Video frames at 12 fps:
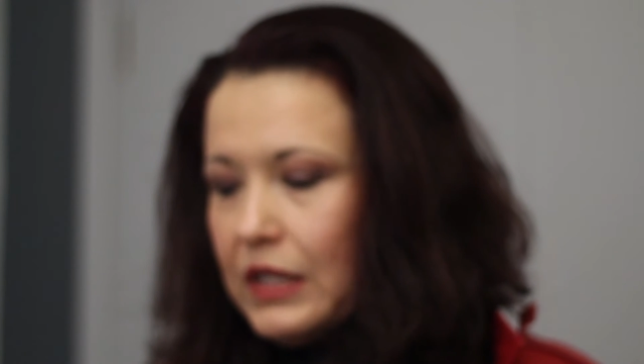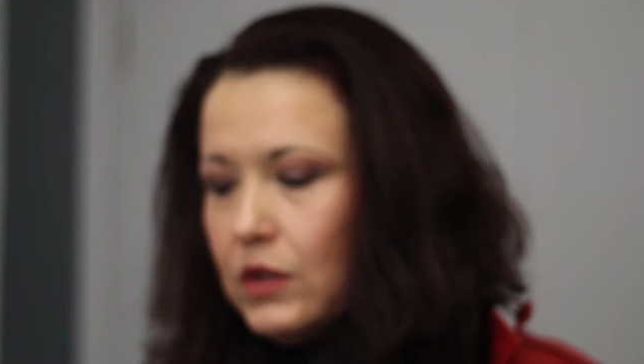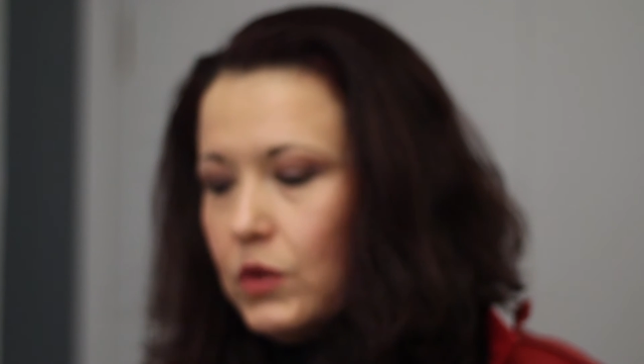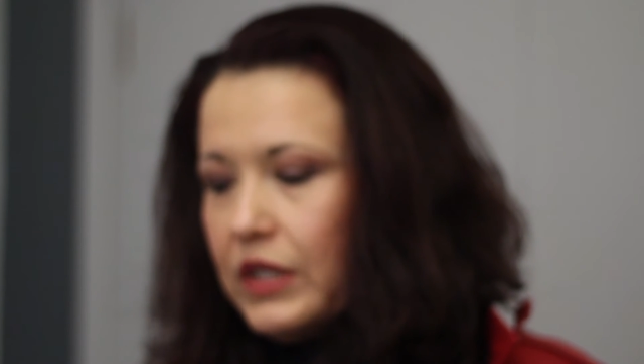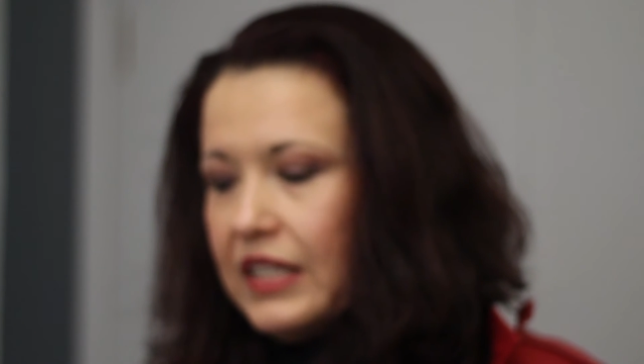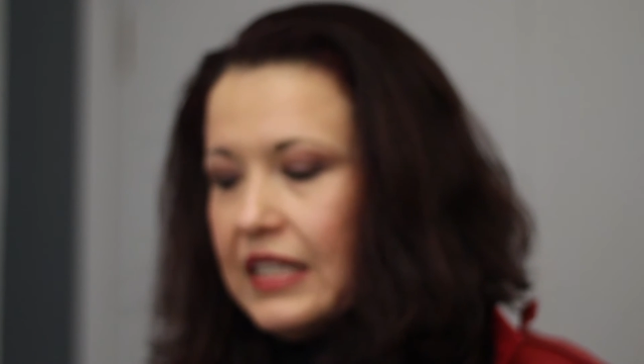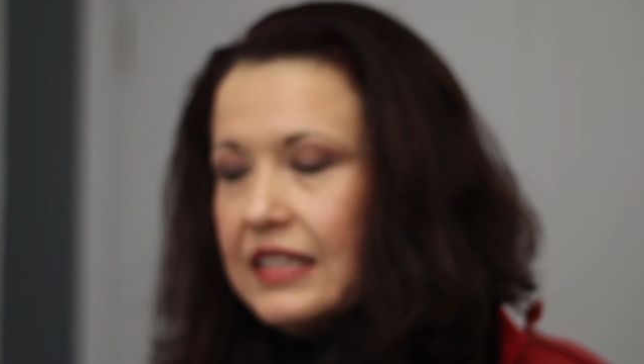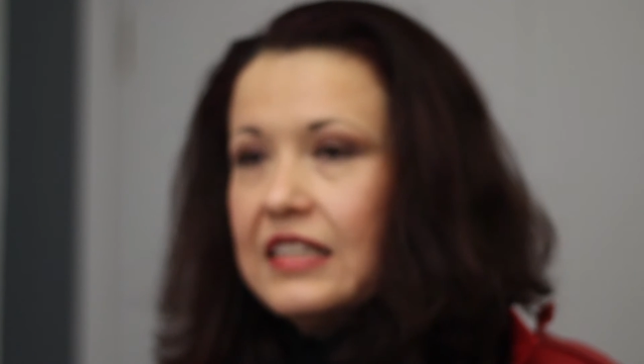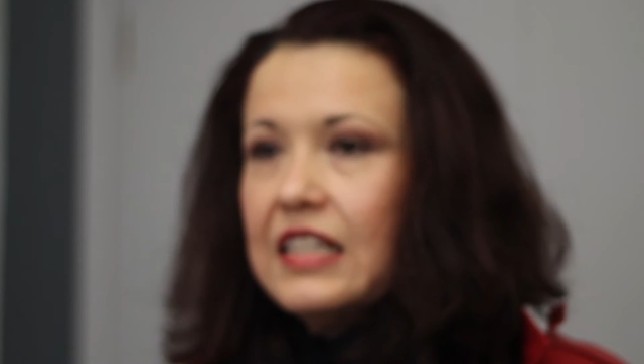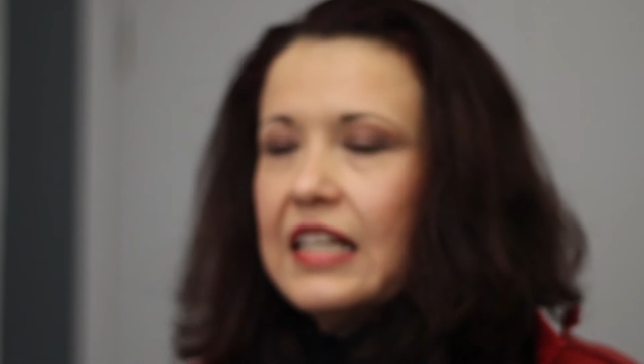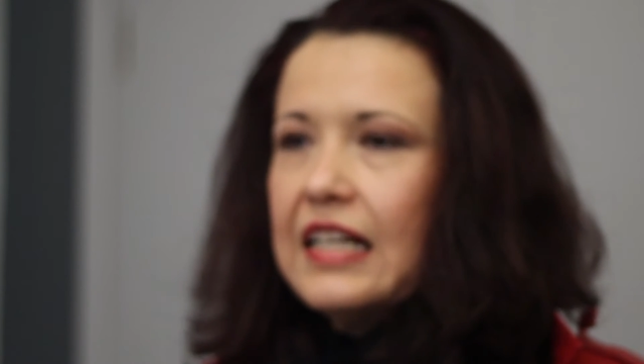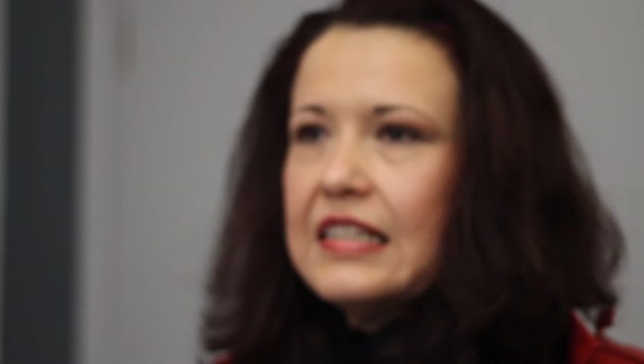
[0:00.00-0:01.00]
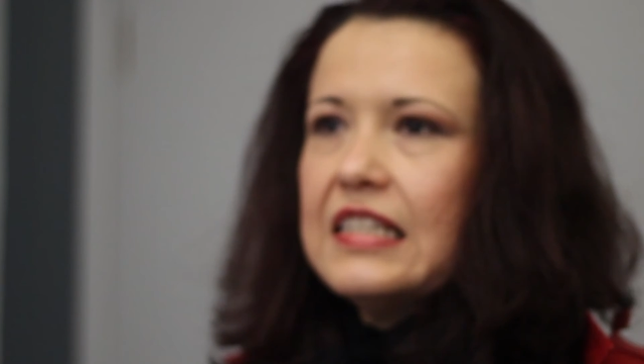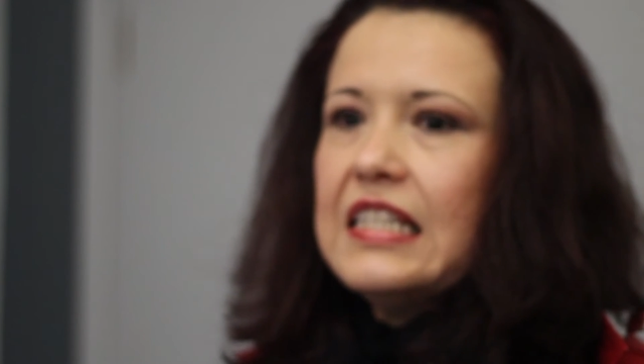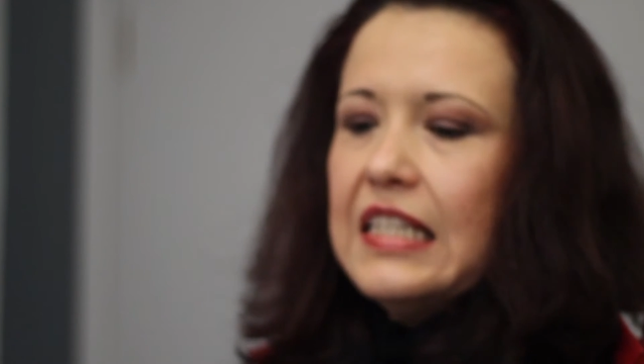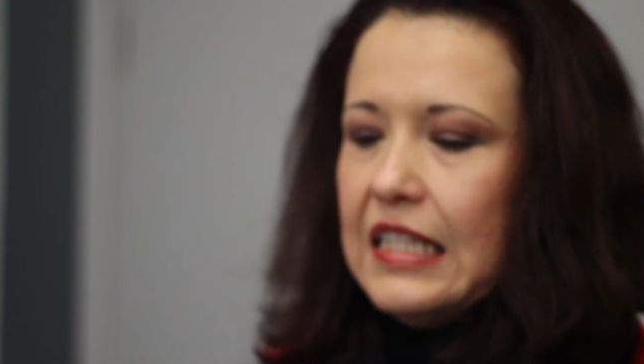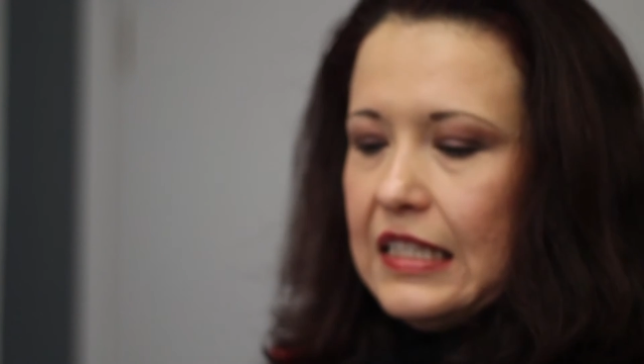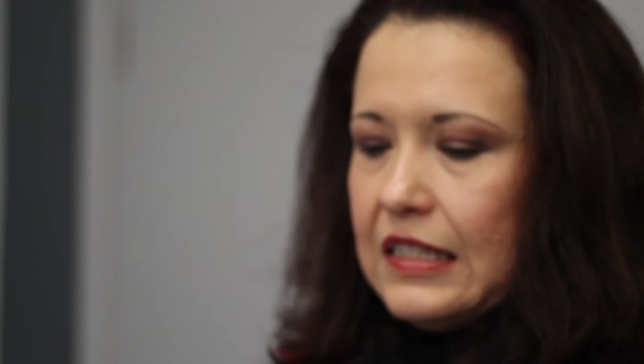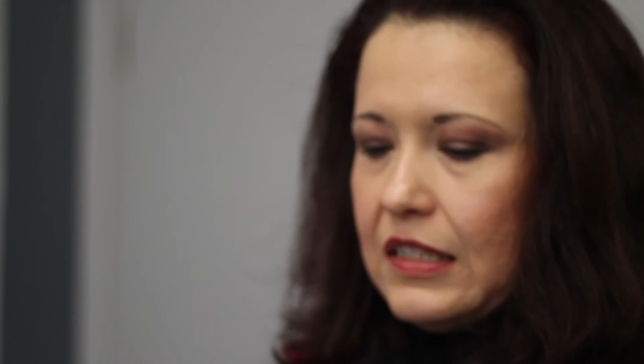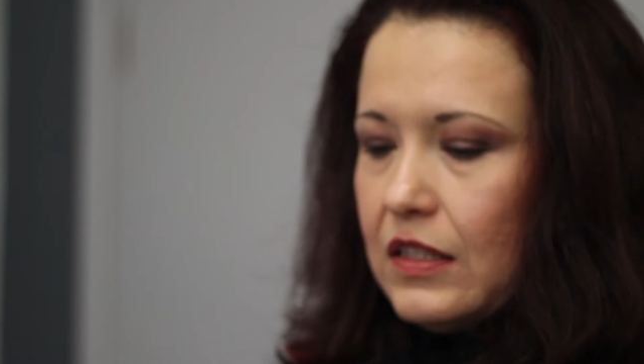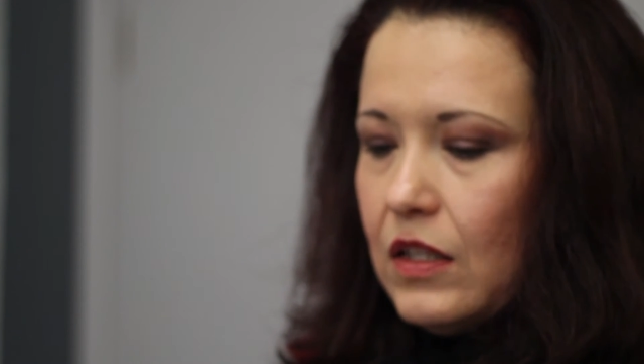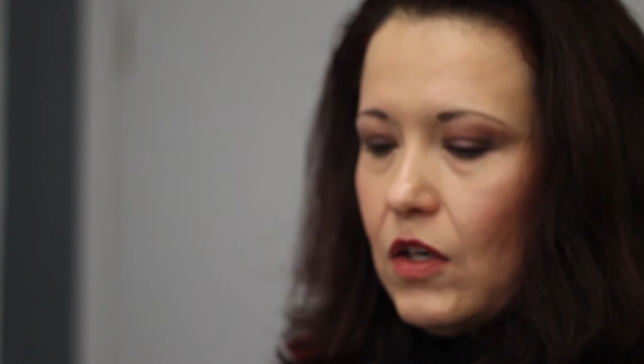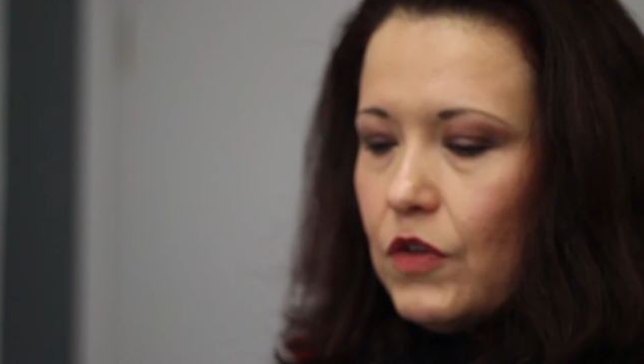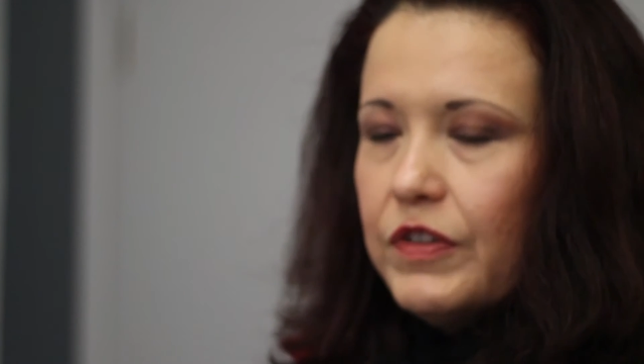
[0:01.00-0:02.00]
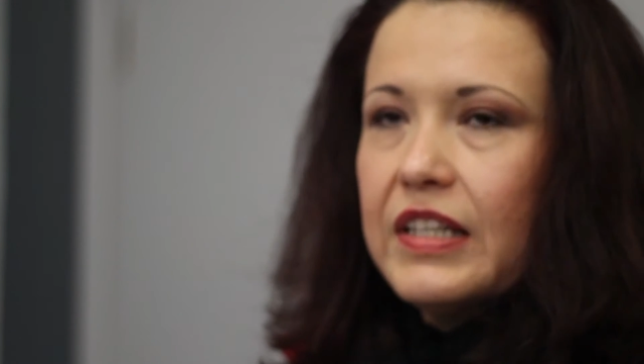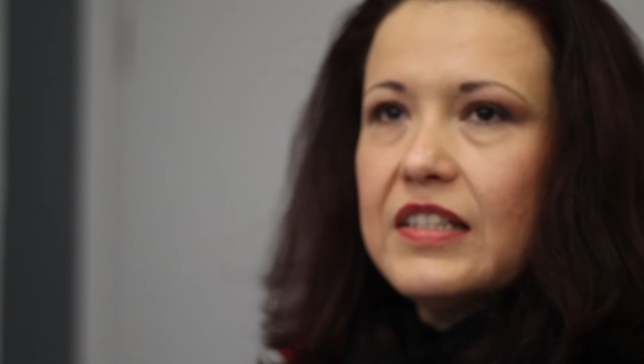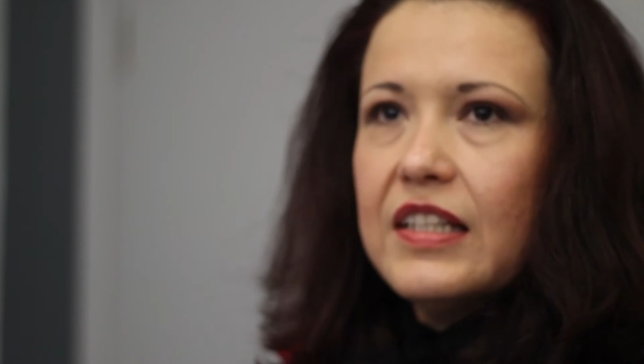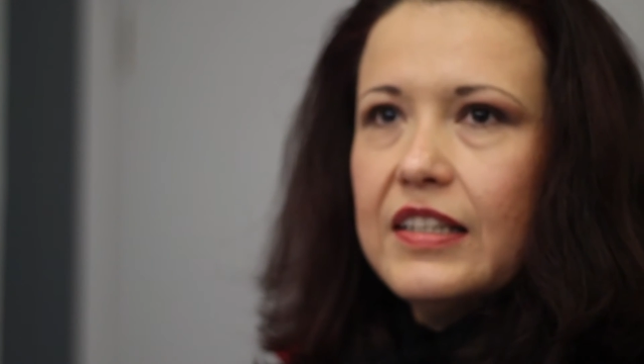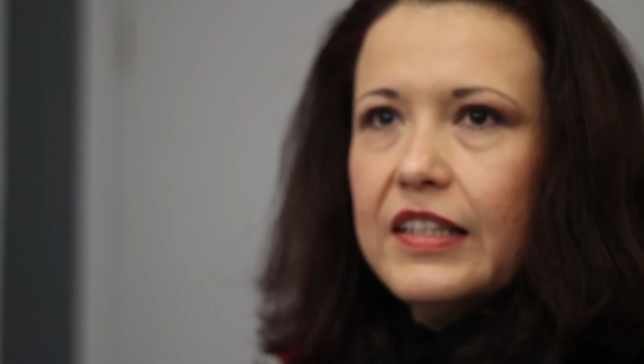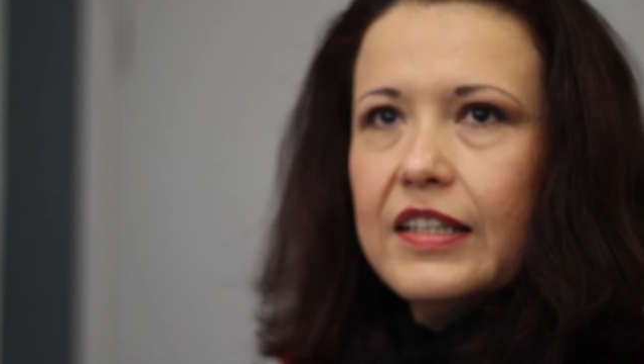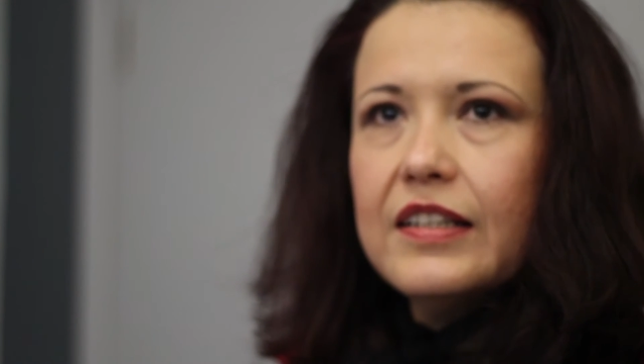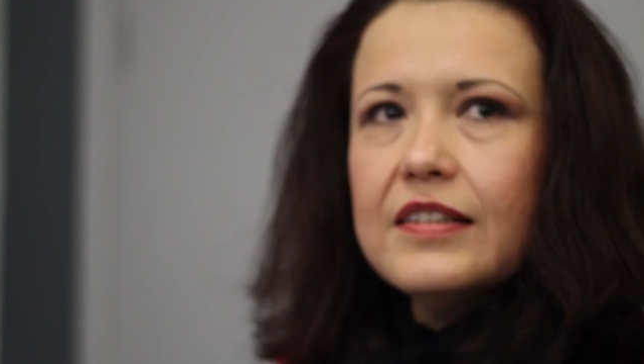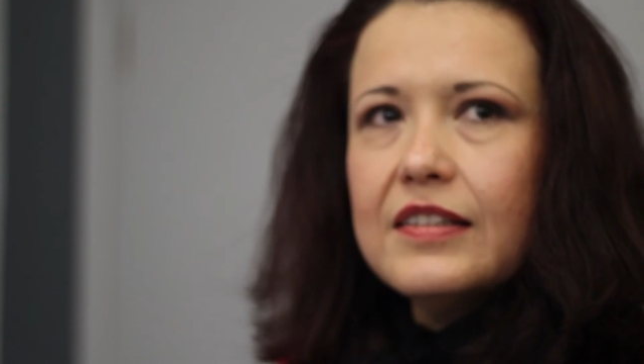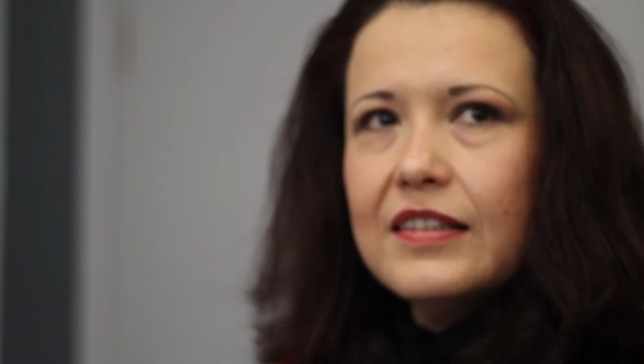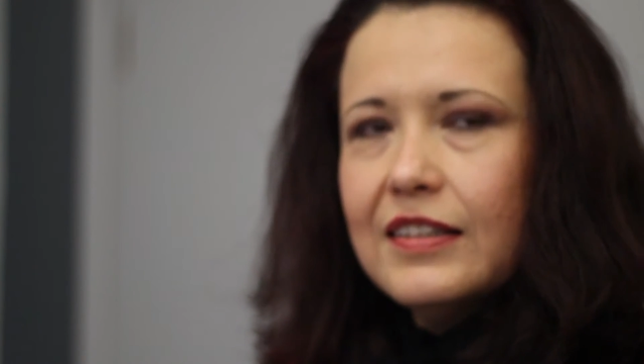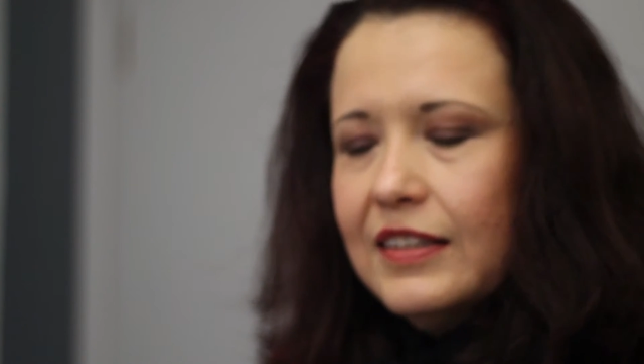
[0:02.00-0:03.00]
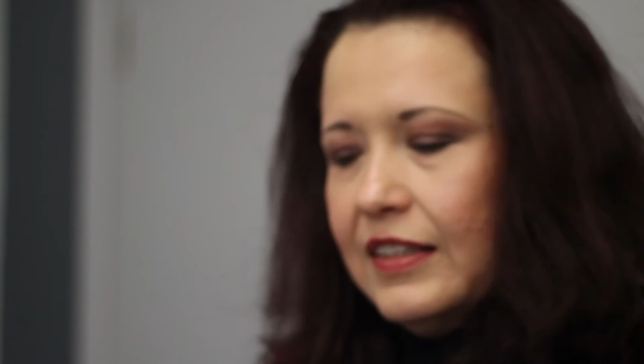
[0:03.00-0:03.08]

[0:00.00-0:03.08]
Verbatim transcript: looking at the ideals of engineers.